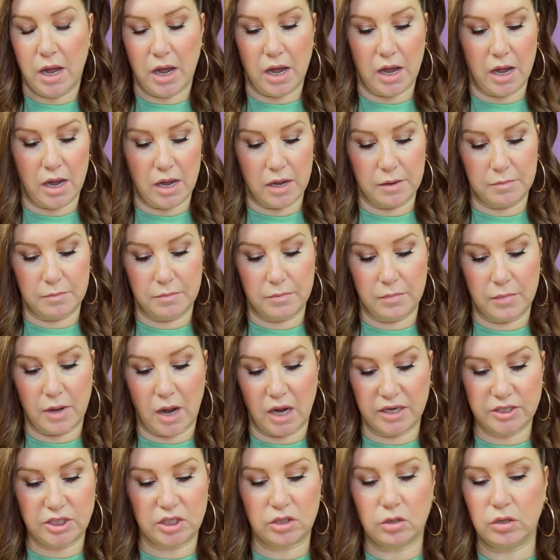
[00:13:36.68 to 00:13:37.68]
Um,
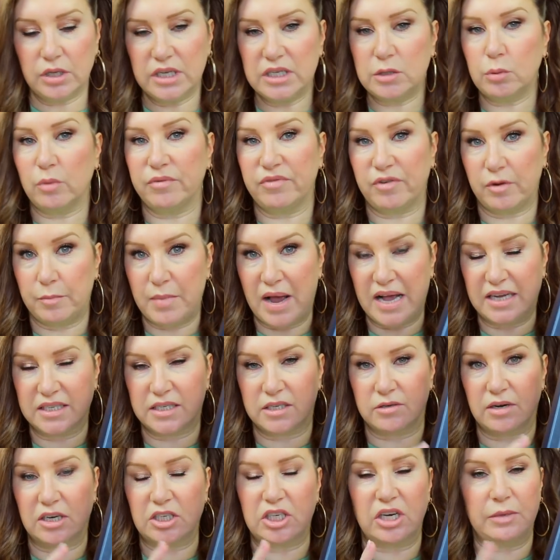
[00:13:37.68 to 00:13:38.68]
I just got this one from
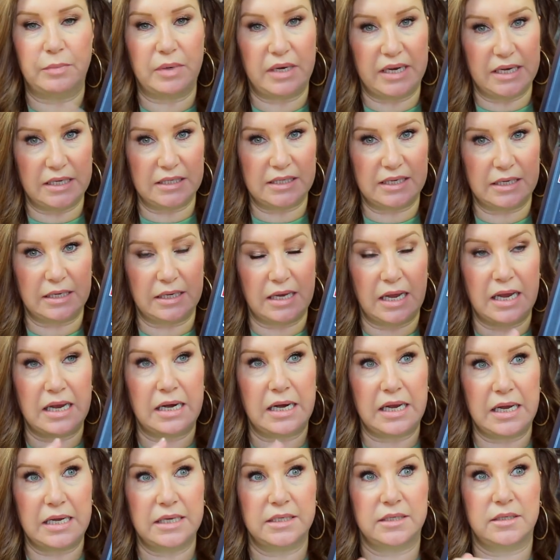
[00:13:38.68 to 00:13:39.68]
Asda actually, but it is,
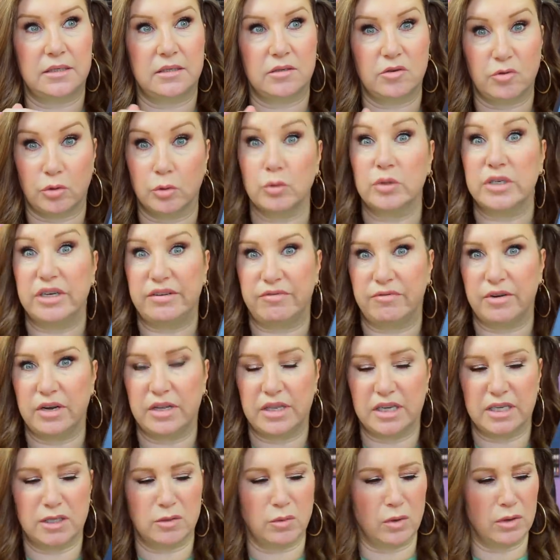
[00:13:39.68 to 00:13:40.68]
it is cruelty
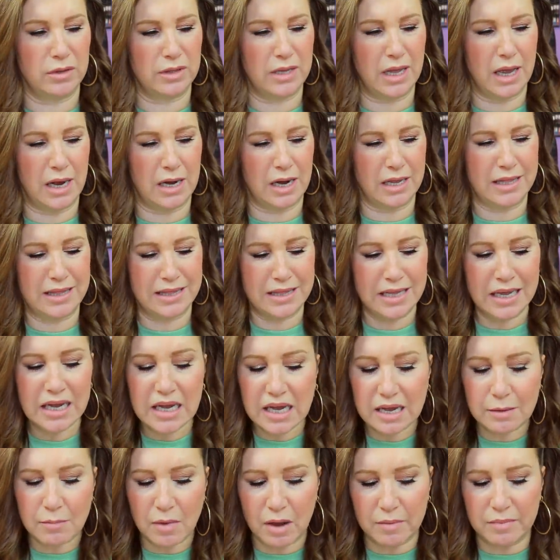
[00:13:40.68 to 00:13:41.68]
free, this one. And I
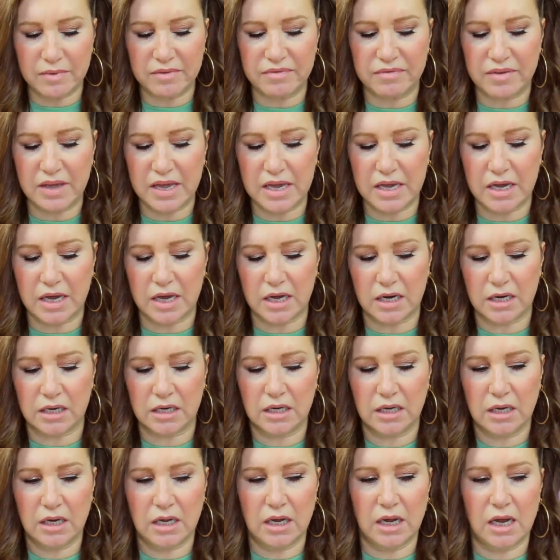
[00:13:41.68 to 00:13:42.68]
think it might be vegan.
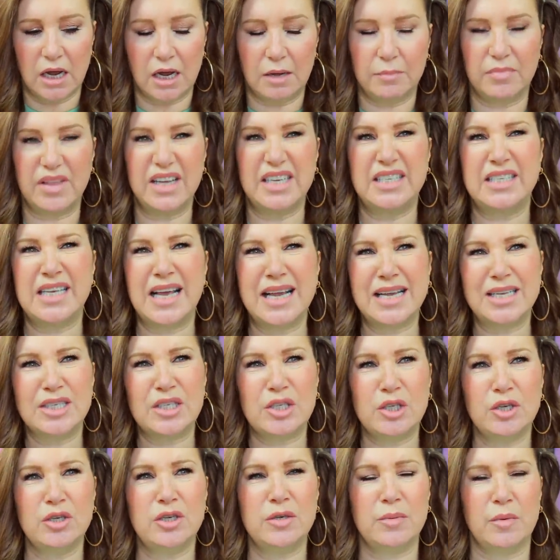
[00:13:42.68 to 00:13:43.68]
And um, they say it's
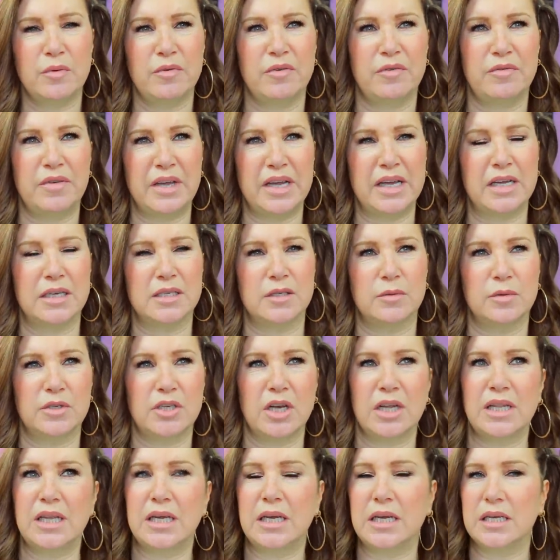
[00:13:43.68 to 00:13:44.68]
suitable for vegans,
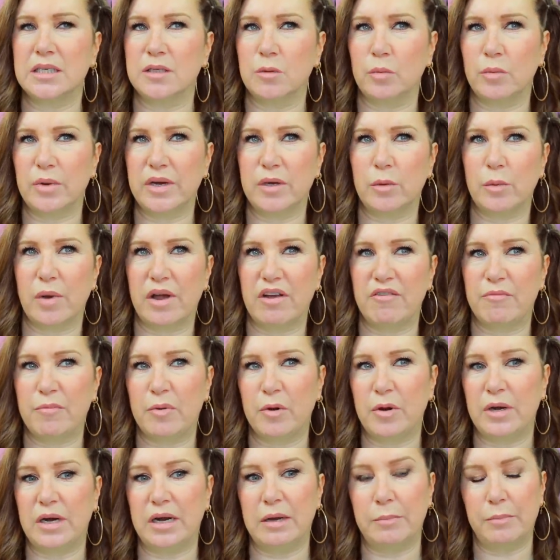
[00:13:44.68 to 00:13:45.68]
which I think is a weird way of
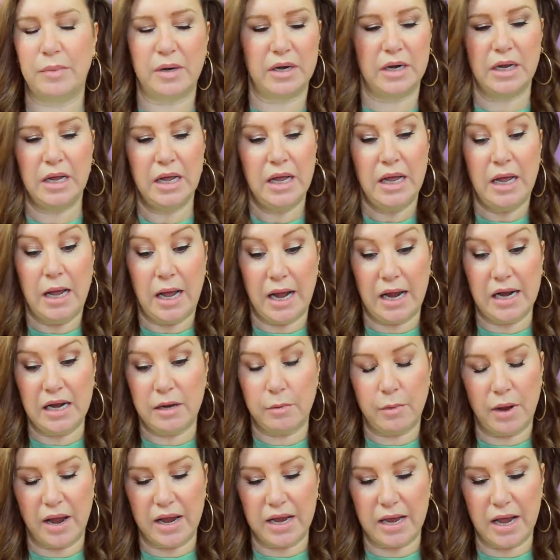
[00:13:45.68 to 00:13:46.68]
putting it. But
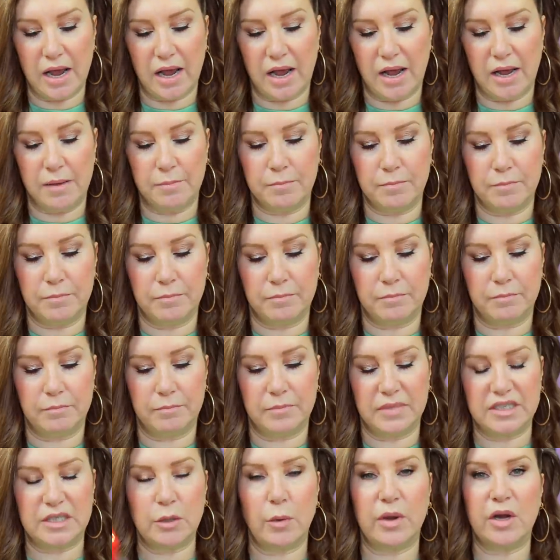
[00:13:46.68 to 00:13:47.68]
anyway, um,
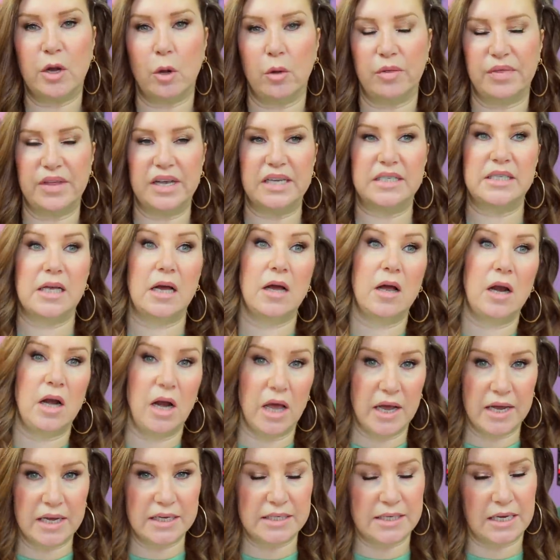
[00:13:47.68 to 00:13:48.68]
so I got this.
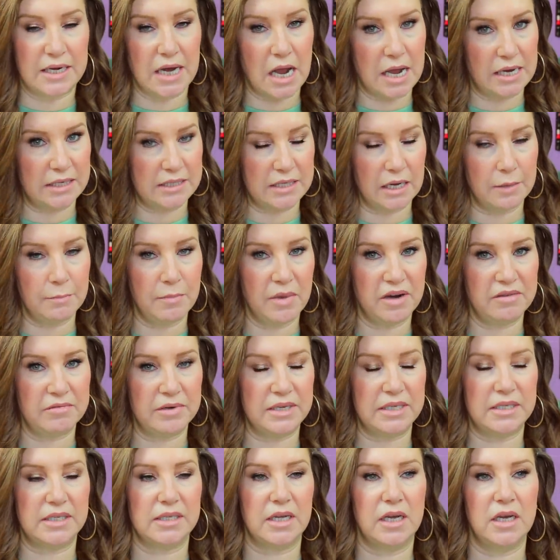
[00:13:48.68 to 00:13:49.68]
Like I said, I had done my
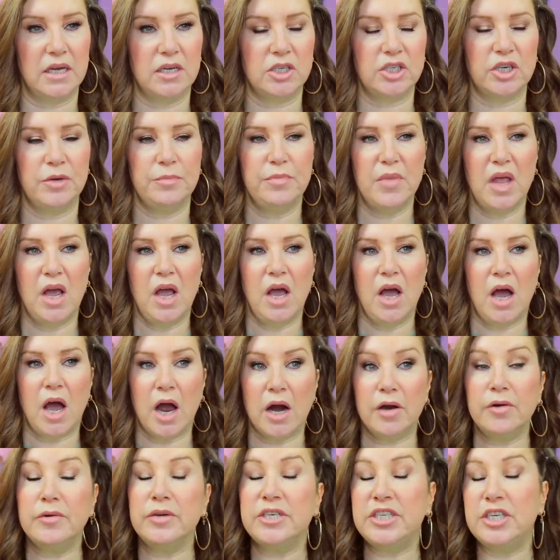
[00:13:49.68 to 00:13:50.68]
research.
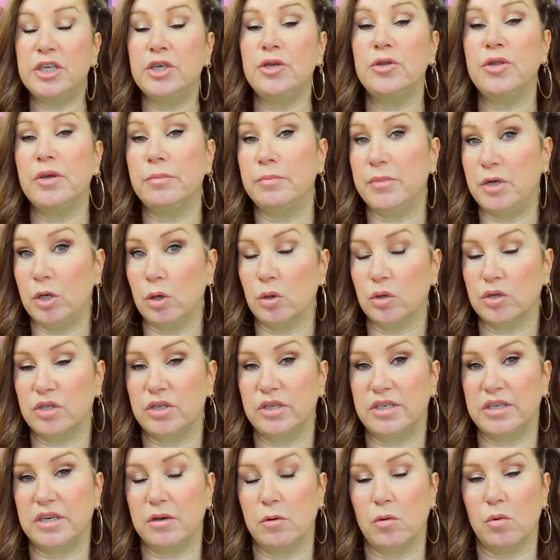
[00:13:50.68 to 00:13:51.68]
I already knew that
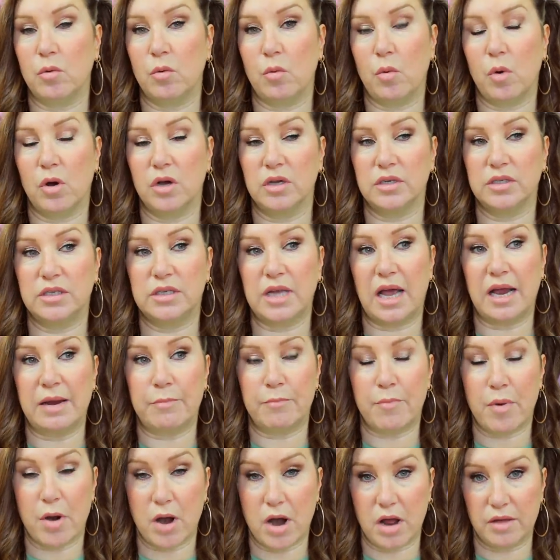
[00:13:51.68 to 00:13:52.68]
minoxidil was a
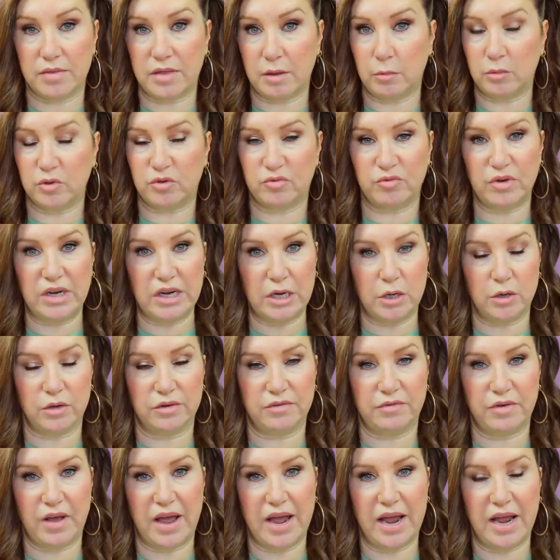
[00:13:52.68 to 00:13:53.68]
product that was really
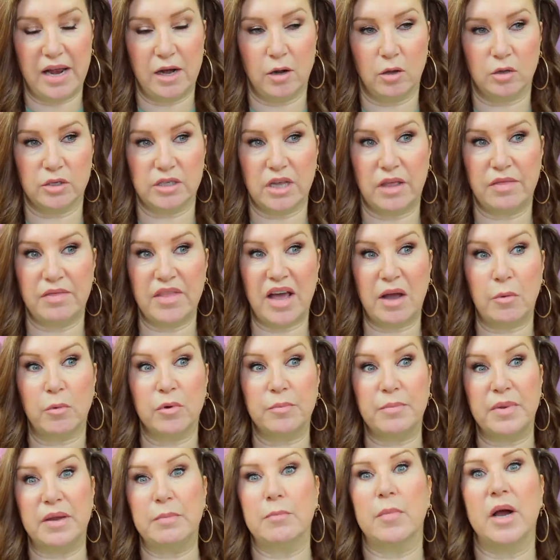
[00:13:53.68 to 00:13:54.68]
good for hair loss, and that
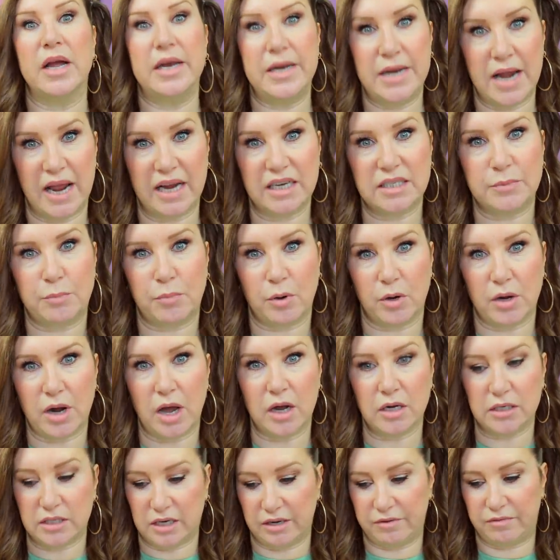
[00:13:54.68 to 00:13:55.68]
would be my next
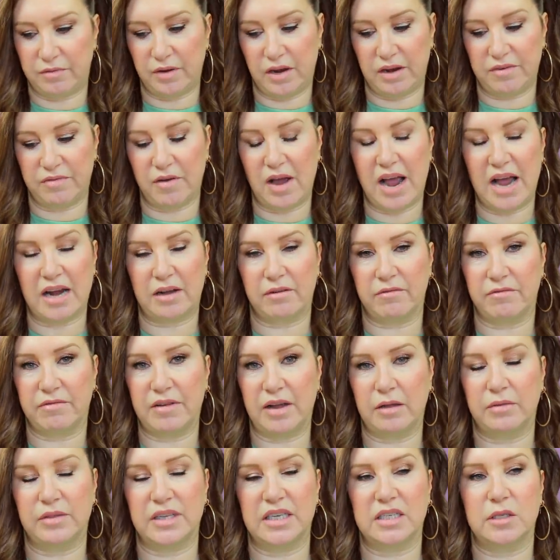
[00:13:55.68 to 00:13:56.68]
product if, if I hadn't
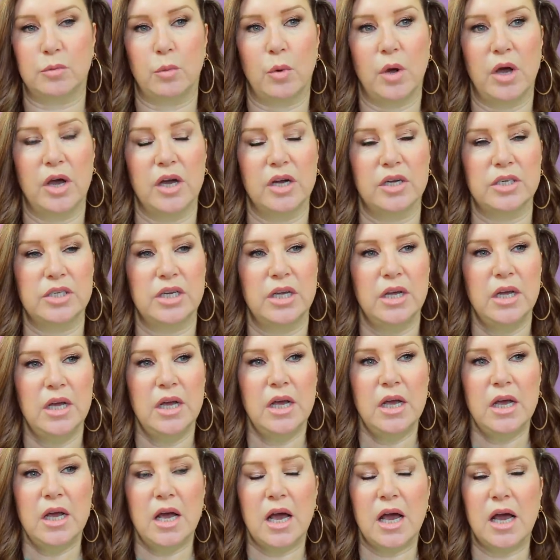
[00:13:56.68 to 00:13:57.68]
found this worked.
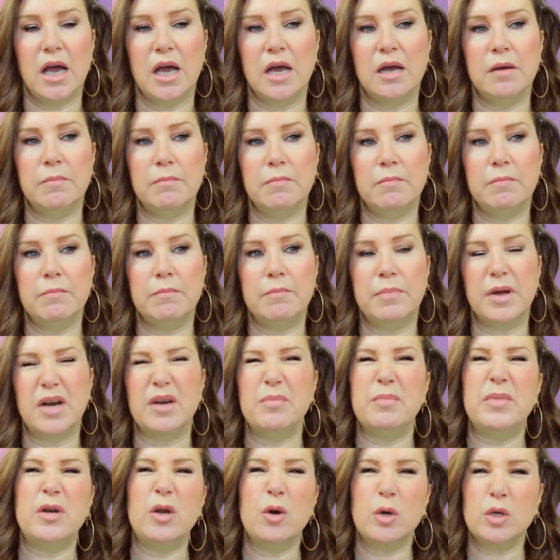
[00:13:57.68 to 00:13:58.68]
Um,
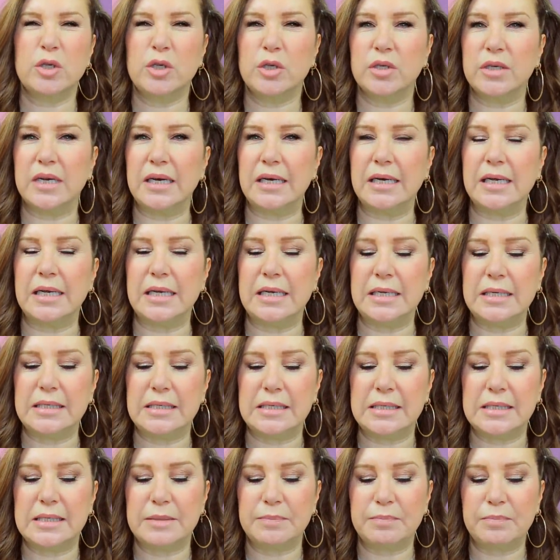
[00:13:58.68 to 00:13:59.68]
but minoxidil
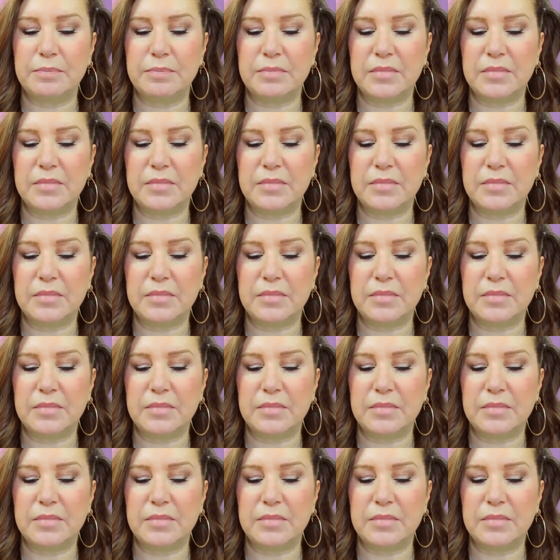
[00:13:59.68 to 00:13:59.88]
is